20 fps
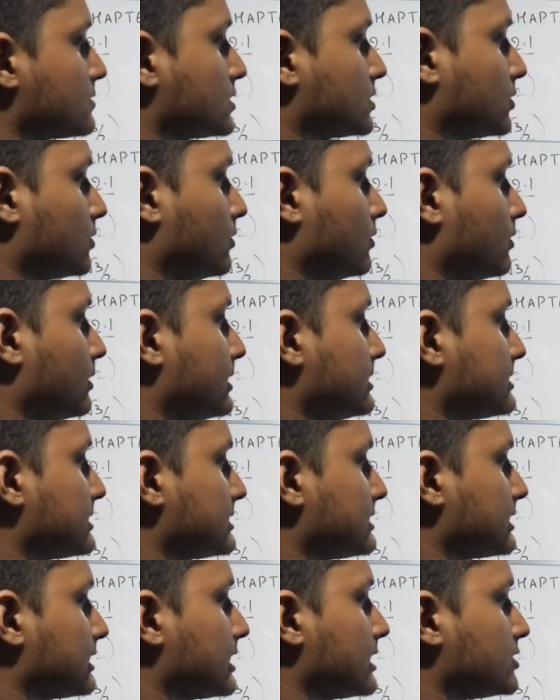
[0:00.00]
So in
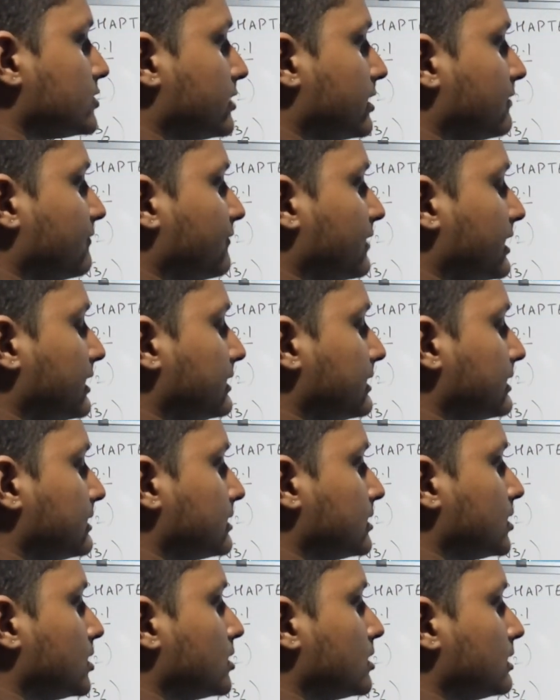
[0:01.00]
such a case you can find
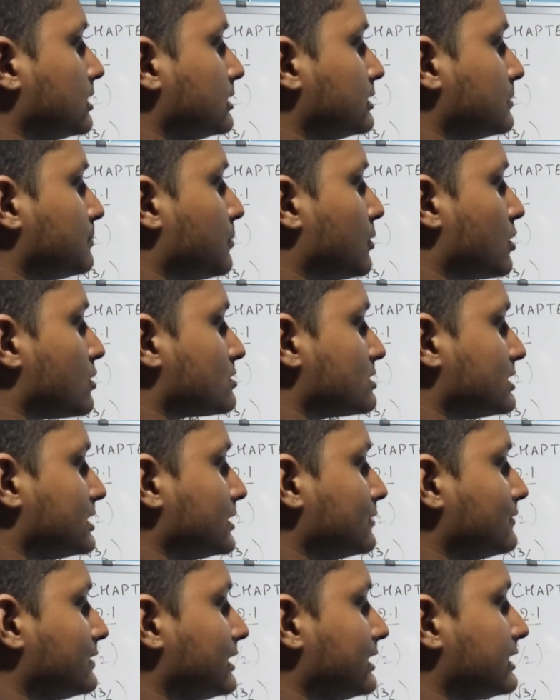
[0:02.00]
that the
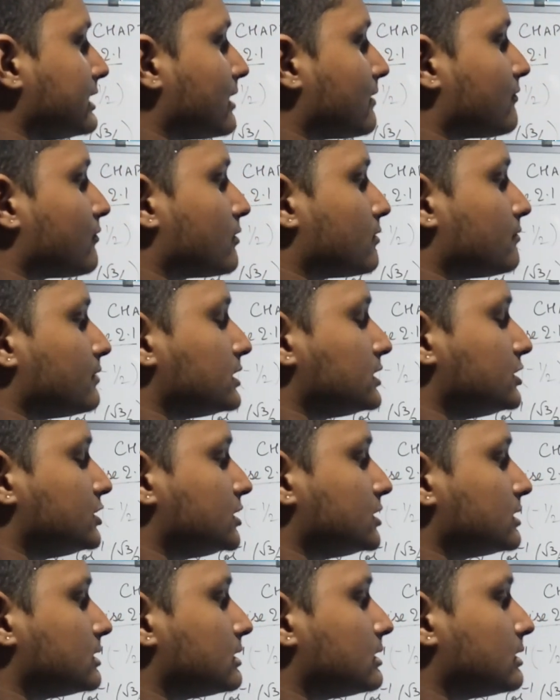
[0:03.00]
positive theta for
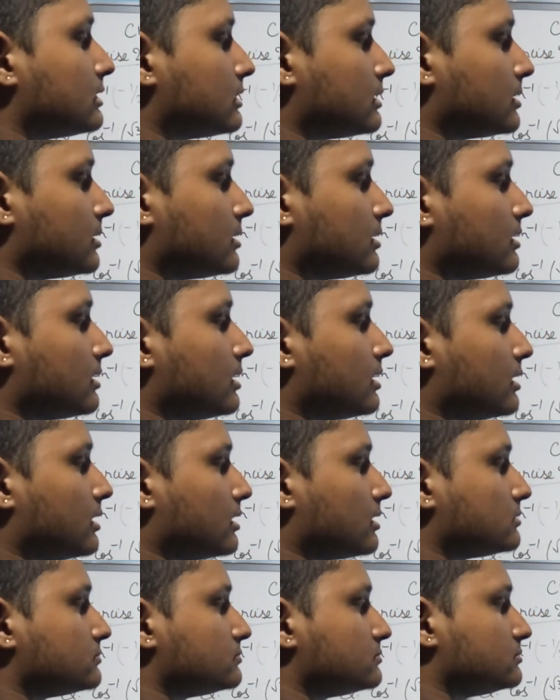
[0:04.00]
which
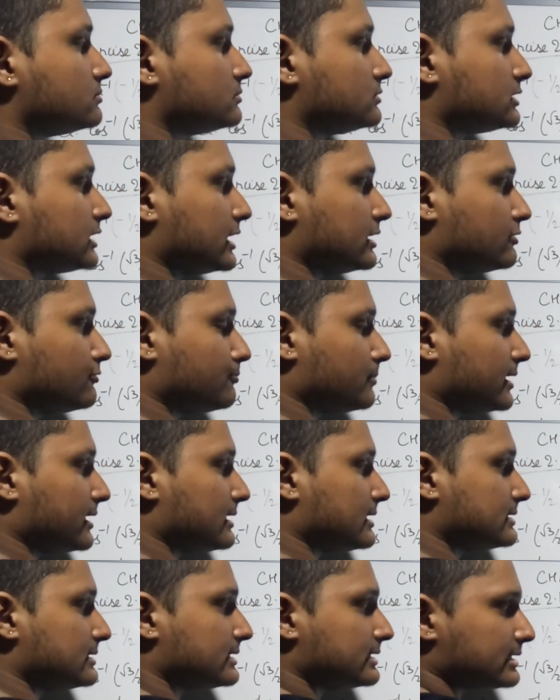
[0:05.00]
sine of
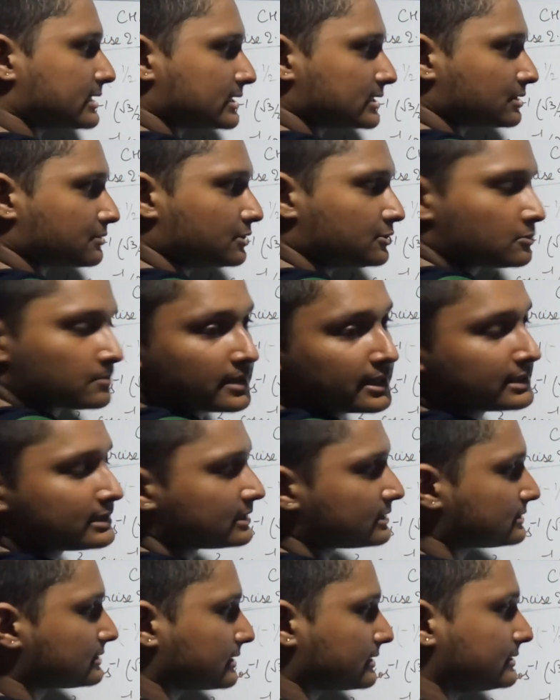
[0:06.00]
minus theta is equal to
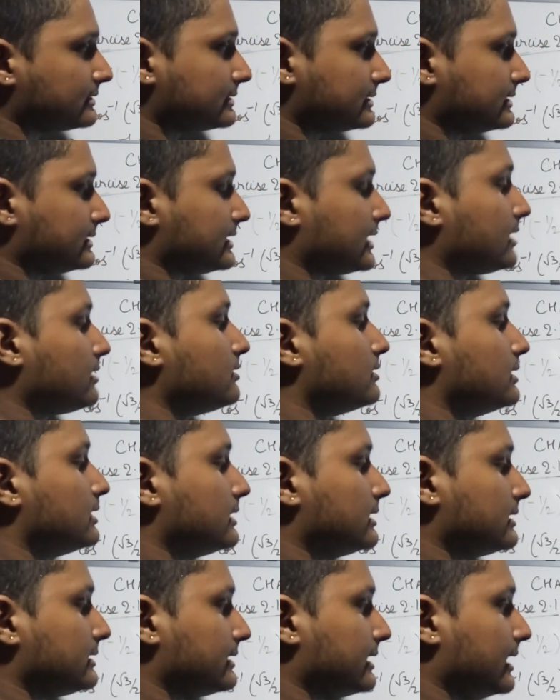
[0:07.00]
minus sine theta,
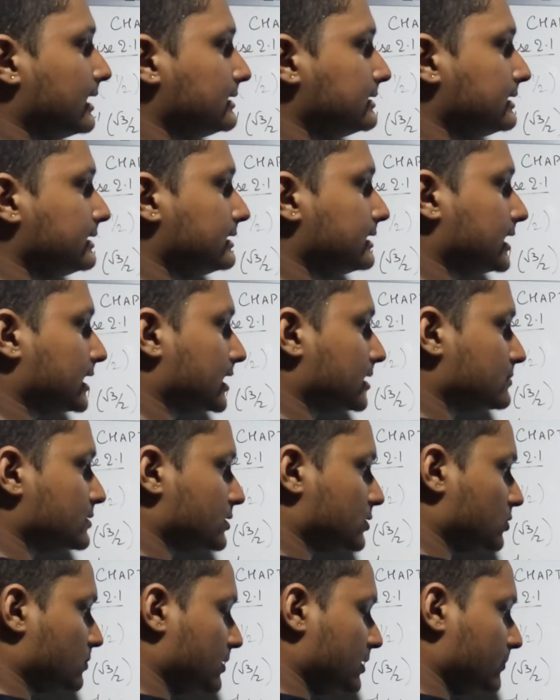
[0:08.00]
that theta
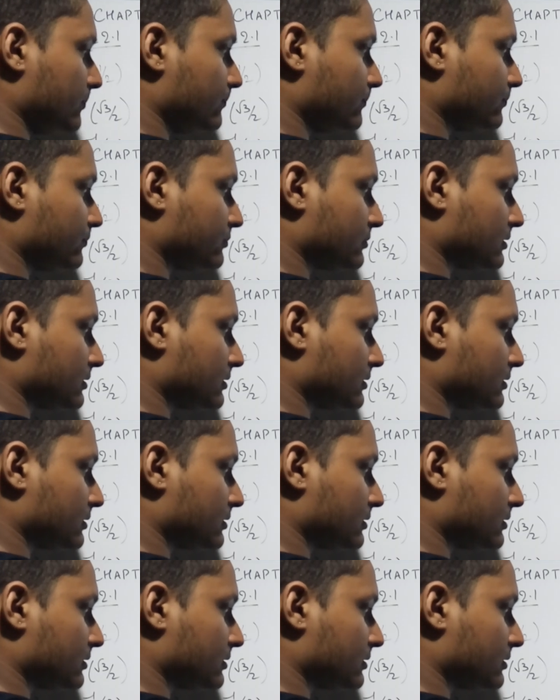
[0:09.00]
comes to be